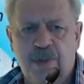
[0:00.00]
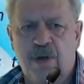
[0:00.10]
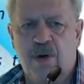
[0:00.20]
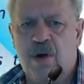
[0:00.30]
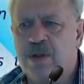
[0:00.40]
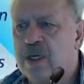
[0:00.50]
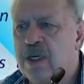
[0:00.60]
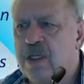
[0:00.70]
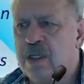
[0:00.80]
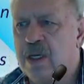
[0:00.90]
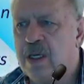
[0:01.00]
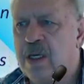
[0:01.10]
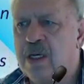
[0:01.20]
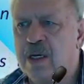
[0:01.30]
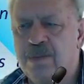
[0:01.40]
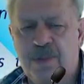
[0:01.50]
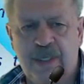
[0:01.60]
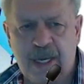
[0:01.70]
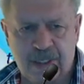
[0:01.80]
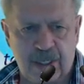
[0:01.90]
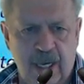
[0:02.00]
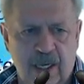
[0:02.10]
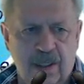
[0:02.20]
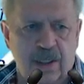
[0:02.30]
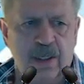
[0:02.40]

but rather in the Income Tax Act.